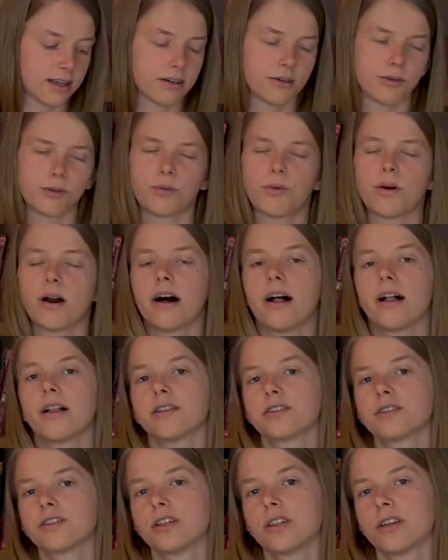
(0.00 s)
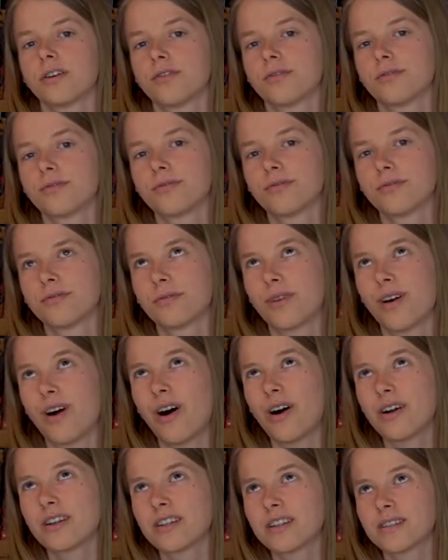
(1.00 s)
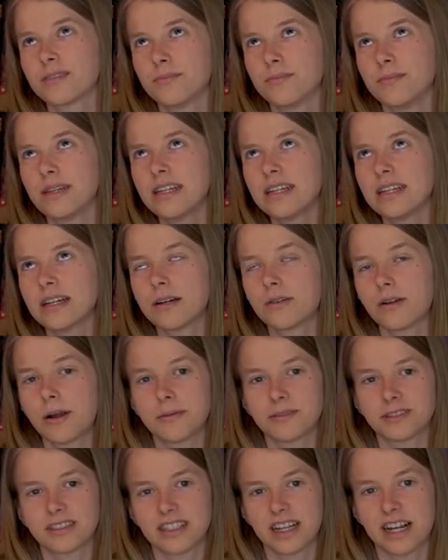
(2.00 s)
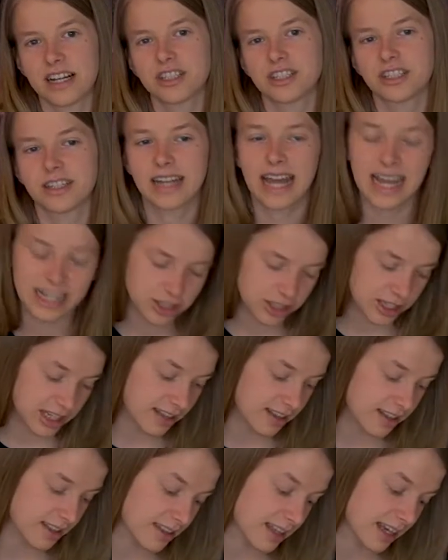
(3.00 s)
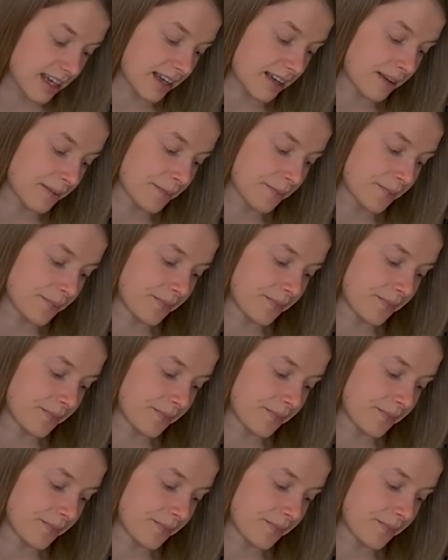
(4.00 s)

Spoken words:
well, sort of autism media representation, and actually the thing,